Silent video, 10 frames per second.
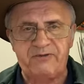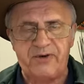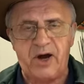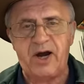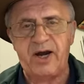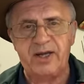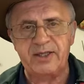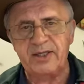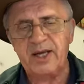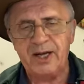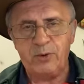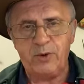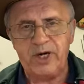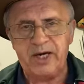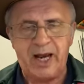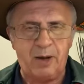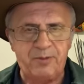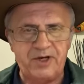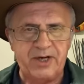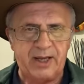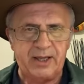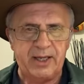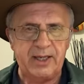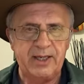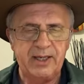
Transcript: fire, we help each other.